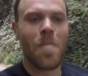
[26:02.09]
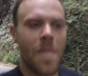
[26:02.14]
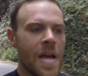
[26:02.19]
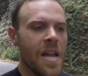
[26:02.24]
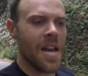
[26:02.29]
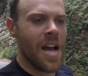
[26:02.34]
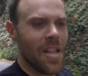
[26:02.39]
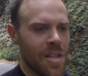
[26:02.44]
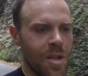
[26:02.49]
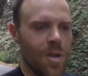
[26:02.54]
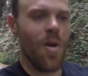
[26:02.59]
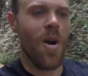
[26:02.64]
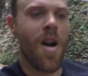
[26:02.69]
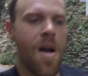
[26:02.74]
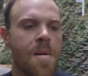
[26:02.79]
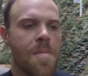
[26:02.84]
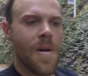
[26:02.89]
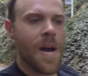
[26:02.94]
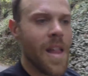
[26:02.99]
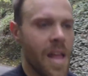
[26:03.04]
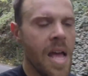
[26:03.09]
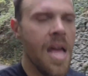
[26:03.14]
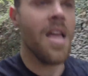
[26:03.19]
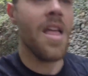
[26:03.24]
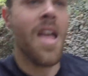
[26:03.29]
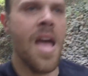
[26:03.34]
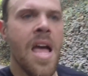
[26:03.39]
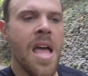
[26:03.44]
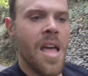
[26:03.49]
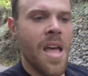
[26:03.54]
bit, not too hard, but
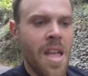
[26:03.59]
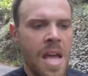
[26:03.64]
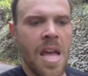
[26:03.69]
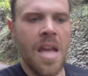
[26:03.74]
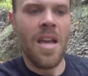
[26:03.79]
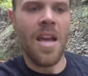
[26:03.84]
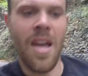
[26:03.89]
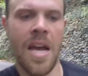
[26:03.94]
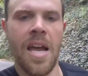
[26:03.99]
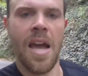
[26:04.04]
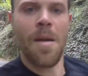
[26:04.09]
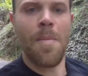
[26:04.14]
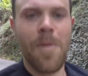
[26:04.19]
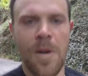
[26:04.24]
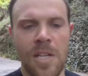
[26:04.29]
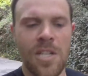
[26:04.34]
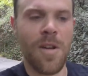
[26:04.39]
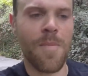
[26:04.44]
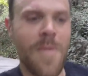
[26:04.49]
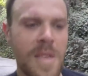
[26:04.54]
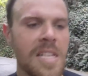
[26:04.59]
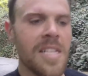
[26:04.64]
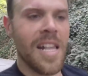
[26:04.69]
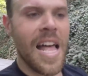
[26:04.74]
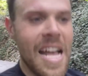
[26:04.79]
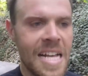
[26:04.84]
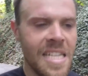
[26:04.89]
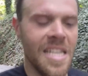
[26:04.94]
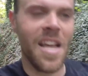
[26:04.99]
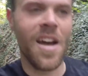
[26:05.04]
I'm gonna push up this
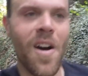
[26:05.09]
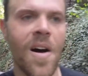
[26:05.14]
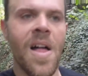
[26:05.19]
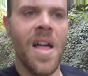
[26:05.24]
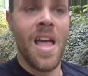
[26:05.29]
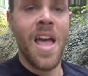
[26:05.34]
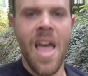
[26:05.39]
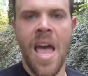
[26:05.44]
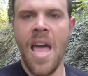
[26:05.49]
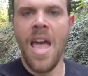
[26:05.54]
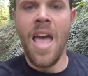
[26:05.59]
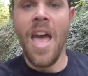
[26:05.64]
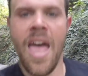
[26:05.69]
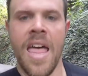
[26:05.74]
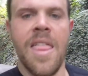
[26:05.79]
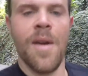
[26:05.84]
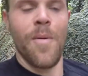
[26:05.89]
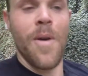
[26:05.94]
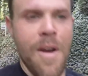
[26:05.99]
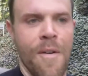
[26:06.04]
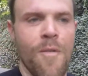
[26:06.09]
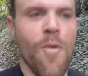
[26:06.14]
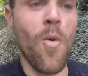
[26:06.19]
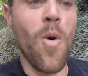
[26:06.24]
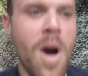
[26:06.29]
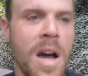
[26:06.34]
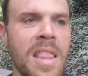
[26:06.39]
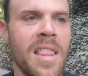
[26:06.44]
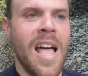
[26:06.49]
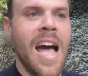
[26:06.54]
last hill. And then we have
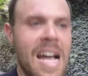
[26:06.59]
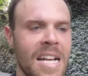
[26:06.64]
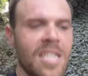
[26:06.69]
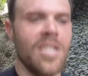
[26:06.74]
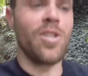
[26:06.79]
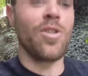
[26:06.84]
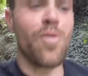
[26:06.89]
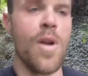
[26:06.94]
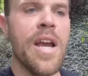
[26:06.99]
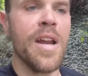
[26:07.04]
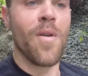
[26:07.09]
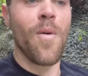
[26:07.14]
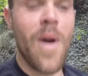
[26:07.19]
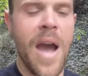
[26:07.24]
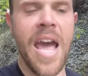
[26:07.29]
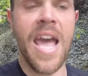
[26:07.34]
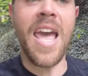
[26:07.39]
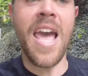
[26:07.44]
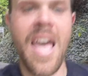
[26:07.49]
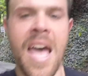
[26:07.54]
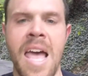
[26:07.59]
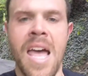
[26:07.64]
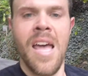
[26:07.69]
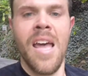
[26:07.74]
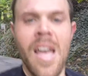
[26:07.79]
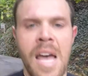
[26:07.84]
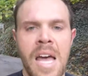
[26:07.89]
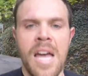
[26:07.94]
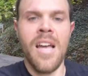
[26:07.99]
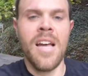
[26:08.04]
one last straightaway
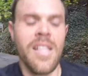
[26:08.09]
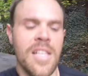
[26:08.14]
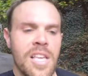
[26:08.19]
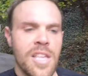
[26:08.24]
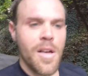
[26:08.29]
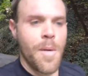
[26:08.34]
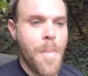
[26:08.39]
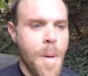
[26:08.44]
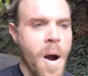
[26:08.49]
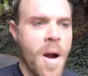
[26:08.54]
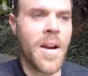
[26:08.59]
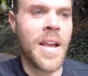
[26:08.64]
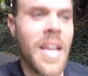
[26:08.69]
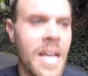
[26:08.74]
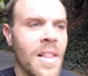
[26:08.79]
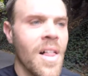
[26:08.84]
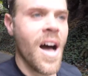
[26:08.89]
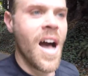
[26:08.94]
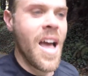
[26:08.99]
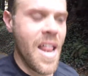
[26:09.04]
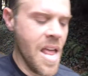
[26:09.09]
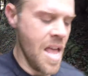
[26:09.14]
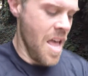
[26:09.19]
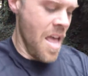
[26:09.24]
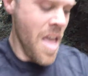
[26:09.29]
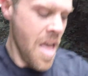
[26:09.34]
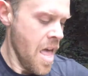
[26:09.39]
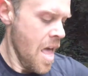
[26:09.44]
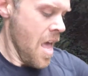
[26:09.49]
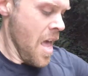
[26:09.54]
to the parking lot
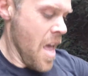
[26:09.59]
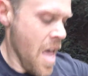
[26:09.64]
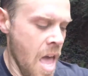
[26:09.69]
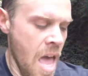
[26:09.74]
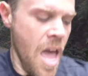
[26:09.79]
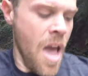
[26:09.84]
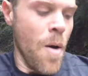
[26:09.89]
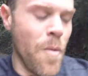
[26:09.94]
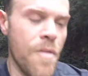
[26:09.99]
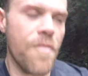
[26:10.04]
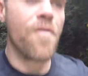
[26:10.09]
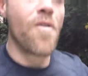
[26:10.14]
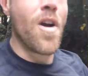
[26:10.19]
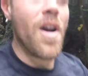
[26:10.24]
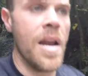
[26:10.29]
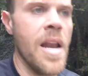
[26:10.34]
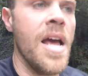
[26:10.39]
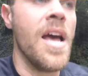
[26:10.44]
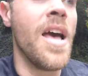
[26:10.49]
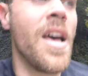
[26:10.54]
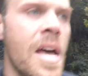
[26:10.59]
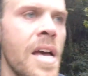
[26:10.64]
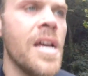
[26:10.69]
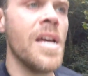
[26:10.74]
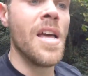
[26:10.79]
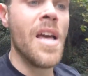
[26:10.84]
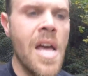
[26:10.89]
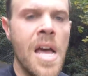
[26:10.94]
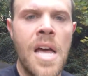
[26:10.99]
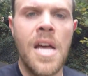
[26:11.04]
We've run
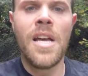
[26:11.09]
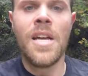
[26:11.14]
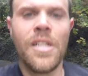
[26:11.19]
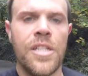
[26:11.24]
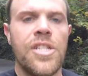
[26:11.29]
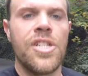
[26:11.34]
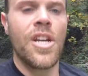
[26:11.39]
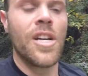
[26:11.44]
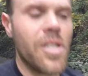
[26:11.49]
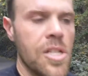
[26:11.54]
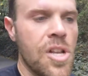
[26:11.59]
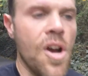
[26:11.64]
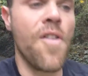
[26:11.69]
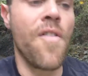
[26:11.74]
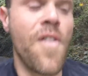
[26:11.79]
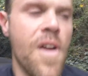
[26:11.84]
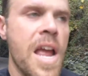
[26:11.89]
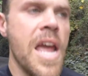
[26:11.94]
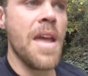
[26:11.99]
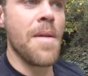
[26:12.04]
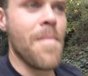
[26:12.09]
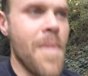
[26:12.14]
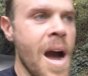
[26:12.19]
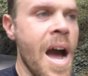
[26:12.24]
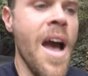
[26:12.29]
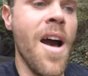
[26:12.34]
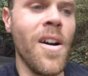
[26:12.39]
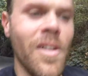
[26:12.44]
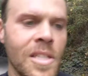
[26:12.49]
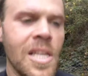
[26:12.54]
just over eight
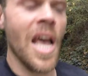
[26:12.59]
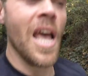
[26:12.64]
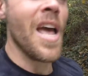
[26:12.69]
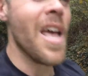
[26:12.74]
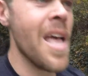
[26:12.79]
miles.